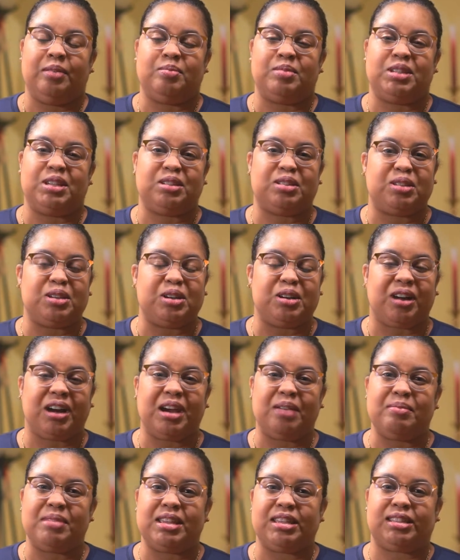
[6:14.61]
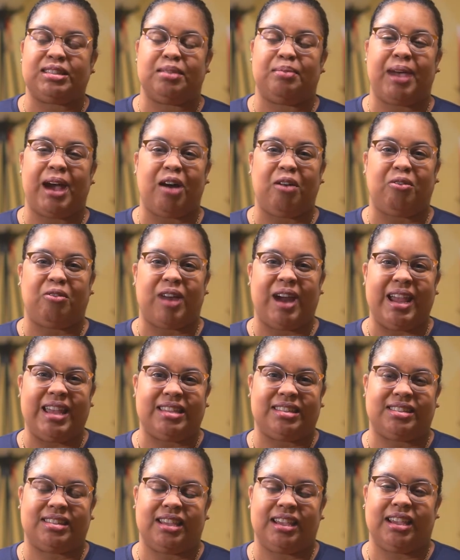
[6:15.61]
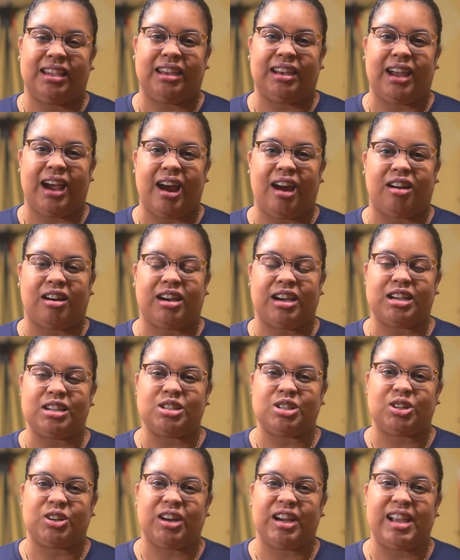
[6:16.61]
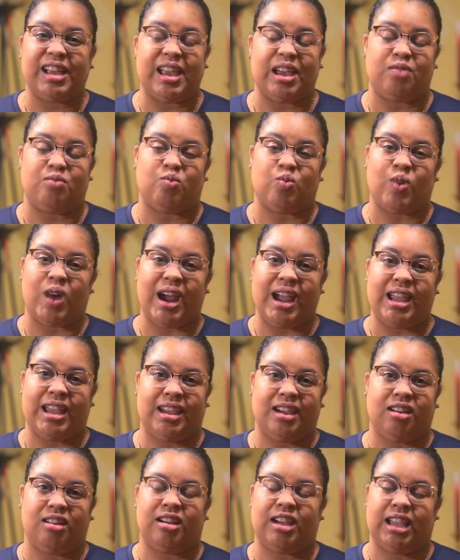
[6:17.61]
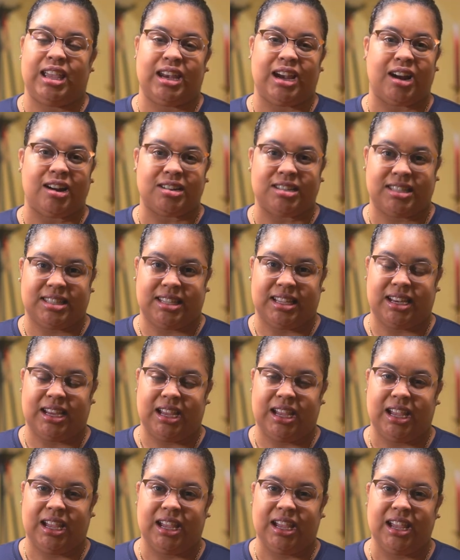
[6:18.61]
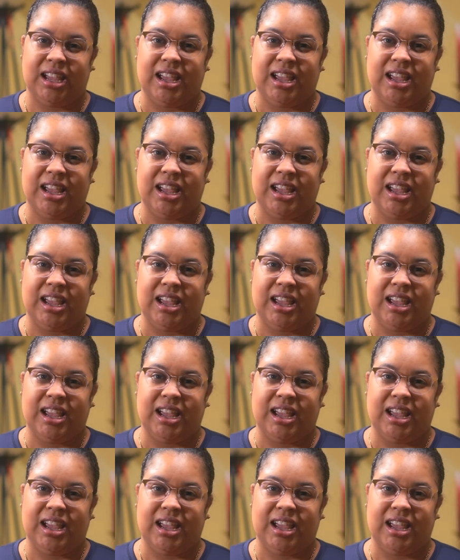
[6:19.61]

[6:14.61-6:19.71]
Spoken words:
disagreements about race in our country and right here in our city.